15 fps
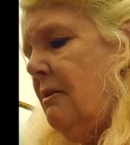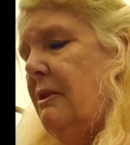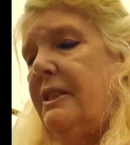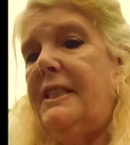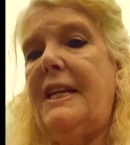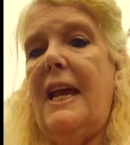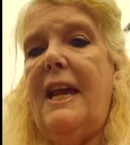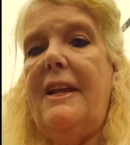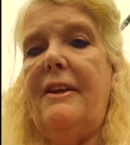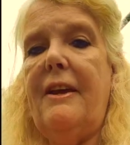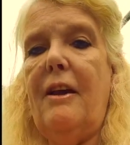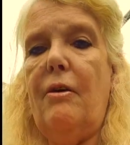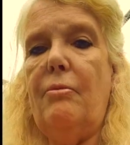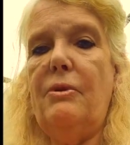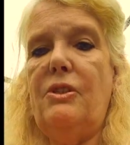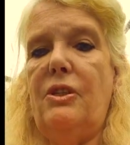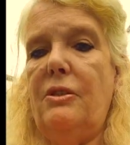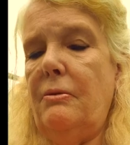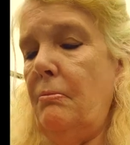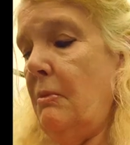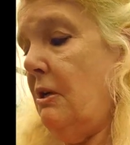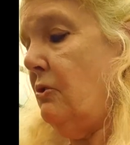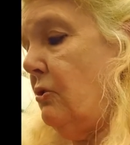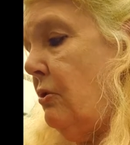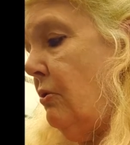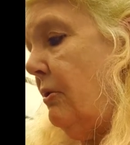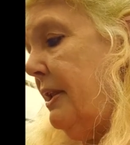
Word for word: stand out, which isn't much good,